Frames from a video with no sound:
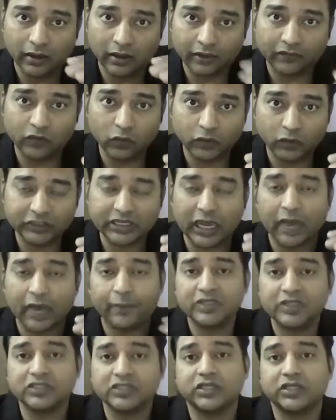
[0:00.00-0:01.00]
review, which
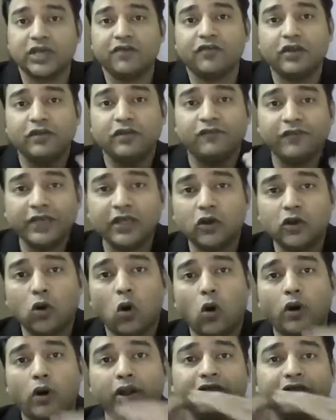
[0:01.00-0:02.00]
happens every week
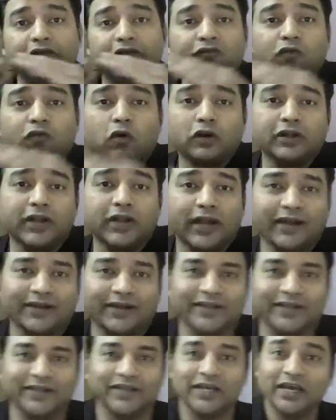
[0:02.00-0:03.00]
or every
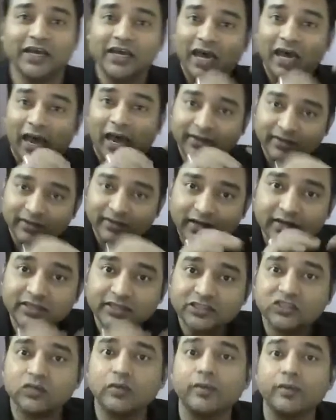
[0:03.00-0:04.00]
fortnightly. And there
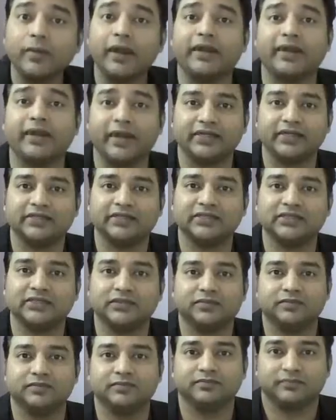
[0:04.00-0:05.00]
needs to be
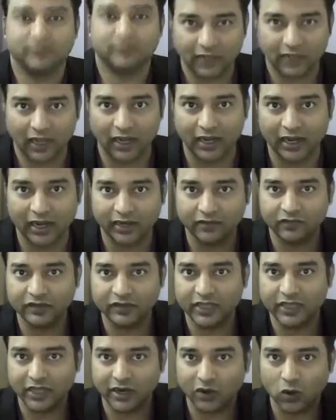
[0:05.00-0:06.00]
metrics aligned
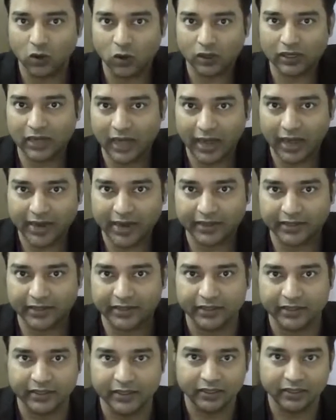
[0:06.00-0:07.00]
with their role clarity,
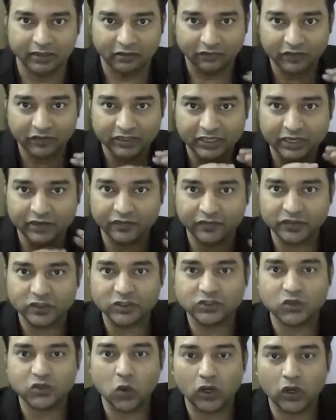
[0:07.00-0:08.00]
with
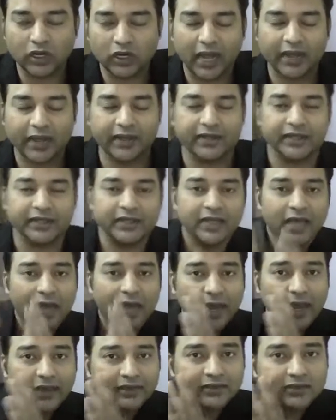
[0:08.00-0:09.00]
individuals' role clarity.
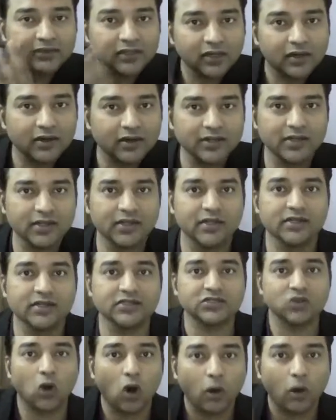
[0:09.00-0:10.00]
And third
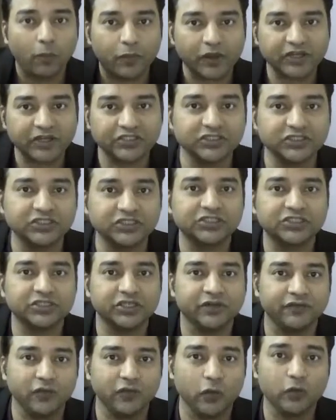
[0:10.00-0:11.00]
is operations
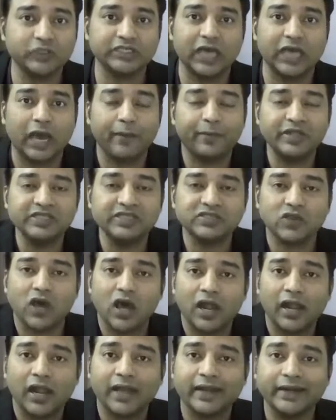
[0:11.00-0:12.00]
review, which happens
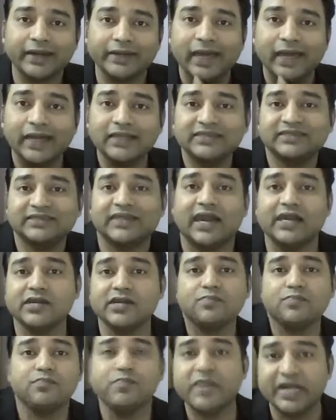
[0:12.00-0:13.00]
like a daily
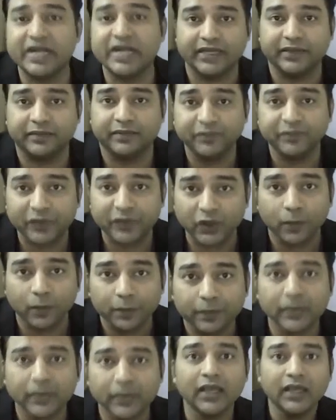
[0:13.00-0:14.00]
stand-up meeting.
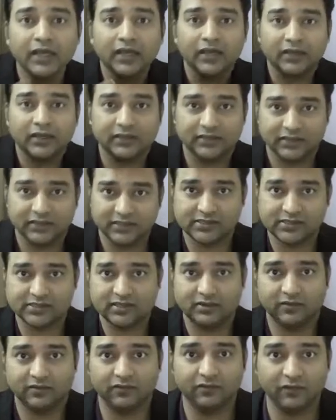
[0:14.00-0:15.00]
This is
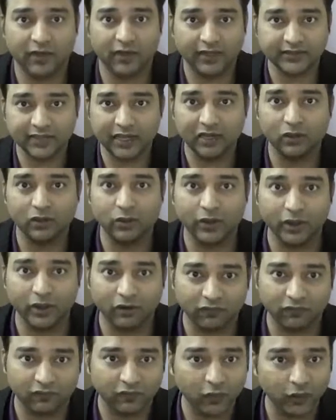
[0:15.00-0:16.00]
an agile way
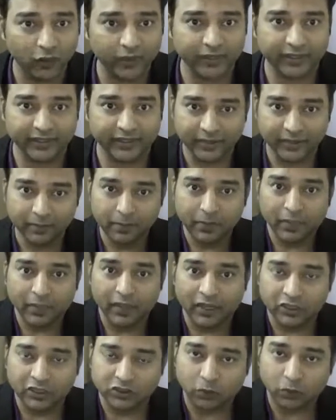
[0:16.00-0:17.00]
of doing it.
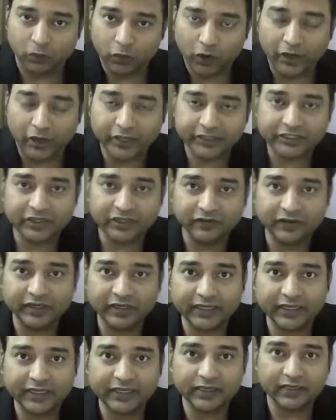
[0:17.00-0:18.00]
So
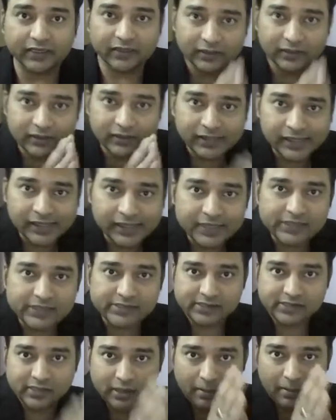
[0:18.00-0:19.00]
productivity
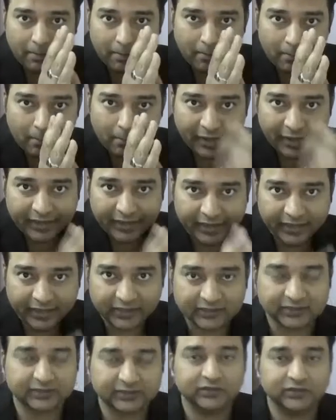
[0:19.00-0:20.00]
needs
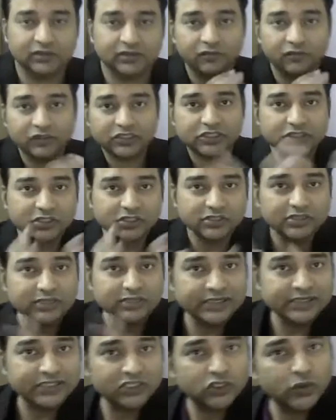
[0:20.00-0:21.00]
metrics, which
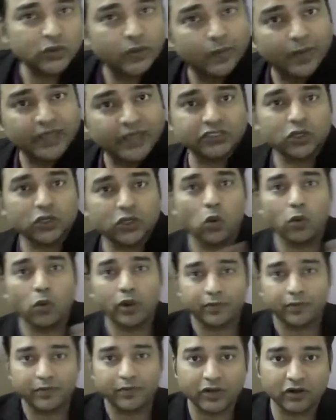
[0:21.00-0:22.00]
needs to be measured
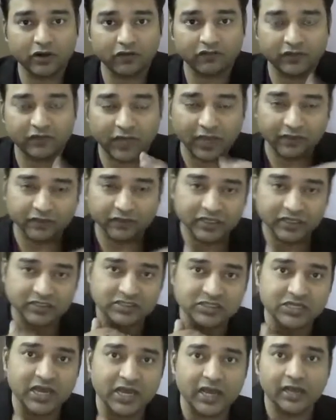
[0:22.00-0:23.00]
over a period of time, whether
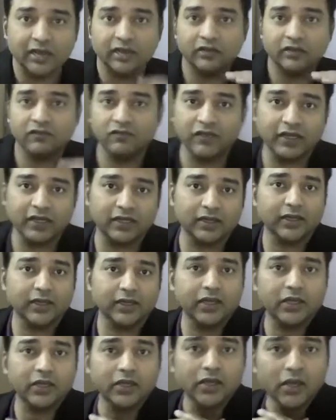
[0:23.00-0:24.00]
it's daily,
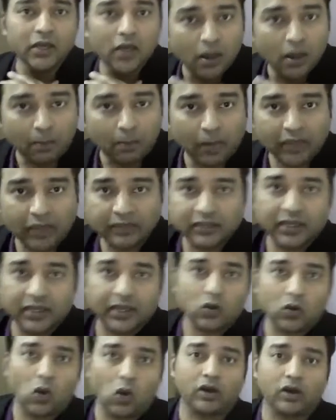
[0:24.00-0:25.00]
weekly, monthly,
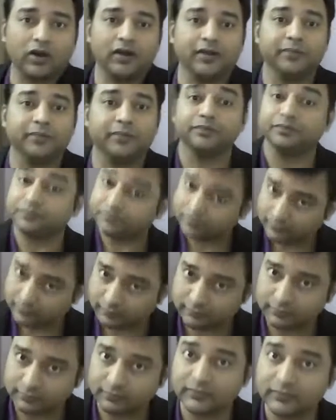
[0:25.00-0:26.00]
and quarterly.
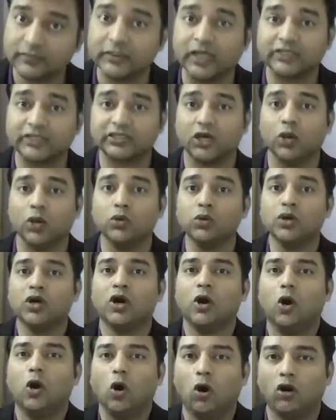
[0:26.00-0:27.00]
That's how
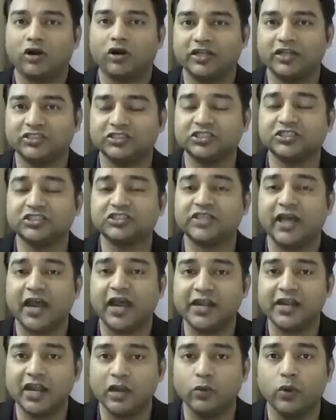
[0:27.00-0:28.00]
organizations
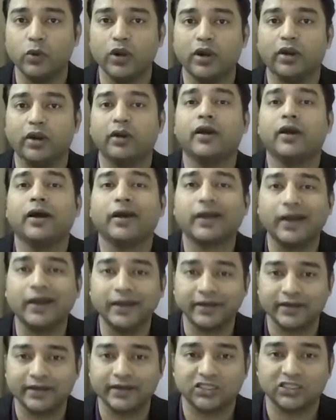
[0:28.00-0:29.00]
can deliver
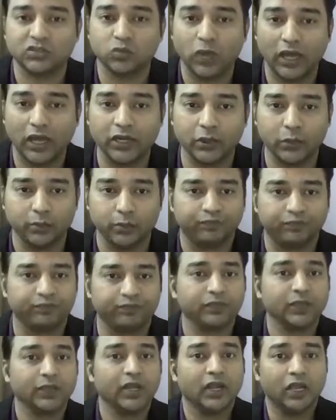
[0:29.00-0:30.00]
continuous value.
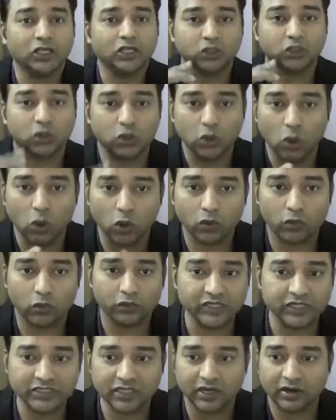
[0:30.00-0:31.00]
So
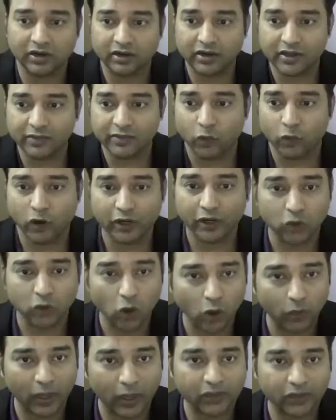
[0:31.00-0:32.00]
these are important
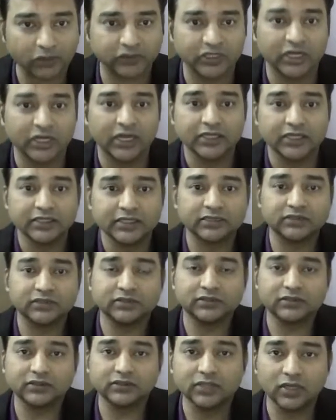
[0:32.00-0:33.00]
core values. The
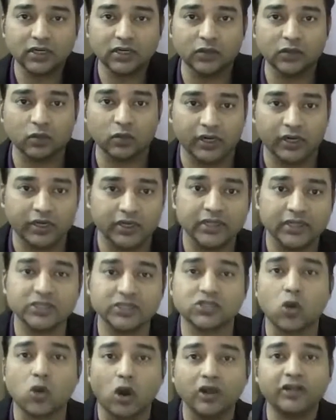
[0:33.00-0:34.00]
third one
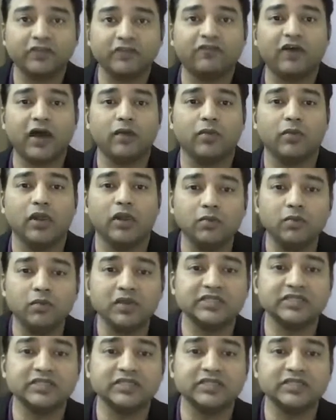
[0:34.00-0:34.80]
is quantifiable